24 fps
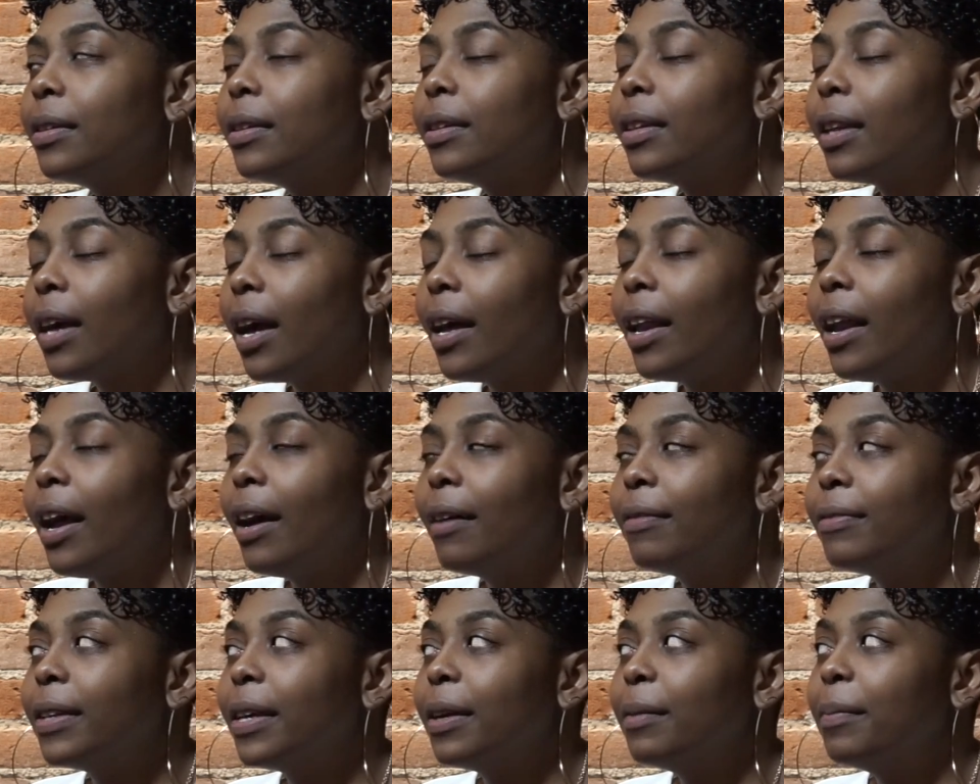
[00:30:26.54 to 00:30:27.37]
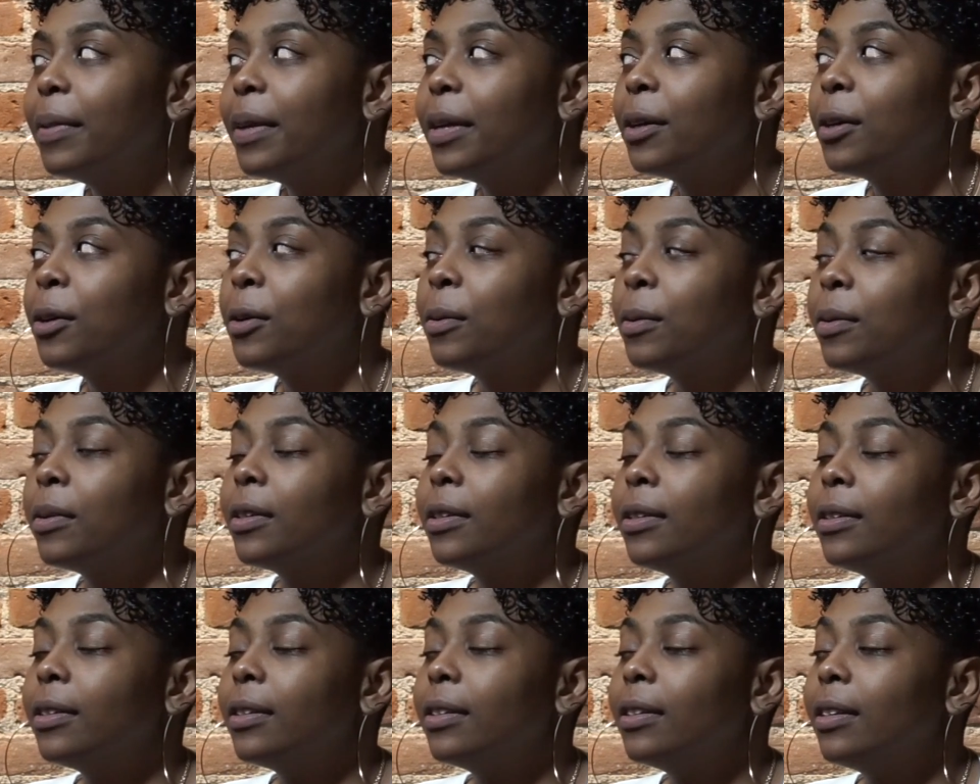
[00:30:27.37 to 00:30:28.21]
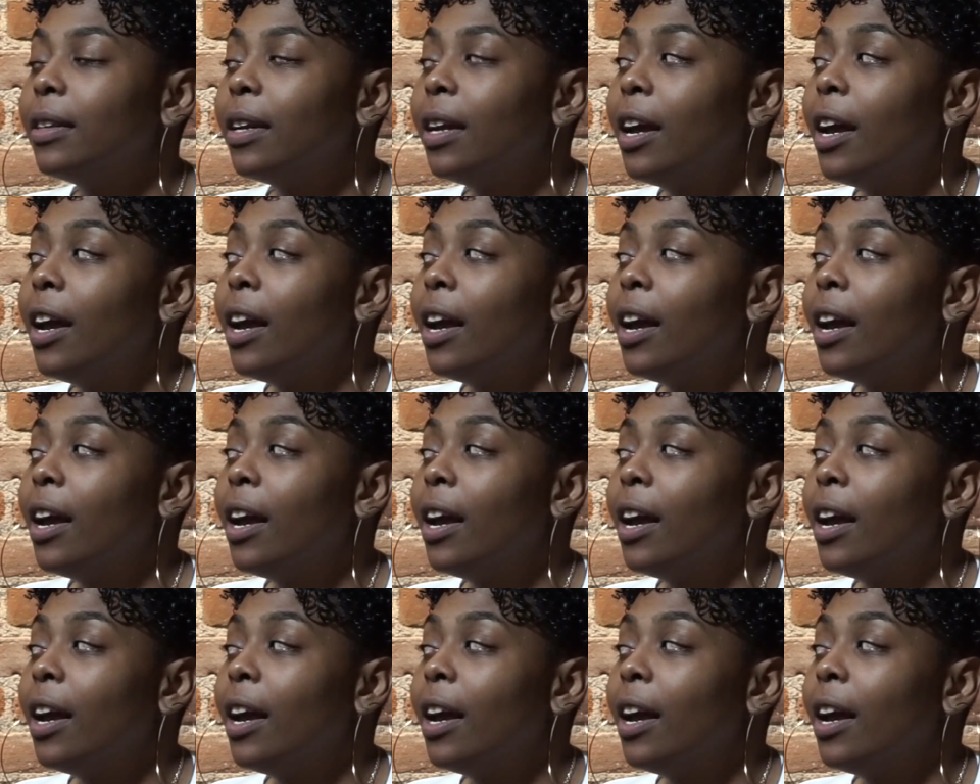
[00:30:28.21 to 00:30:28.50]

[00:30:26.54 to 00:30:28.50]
Not after a bit of coercion.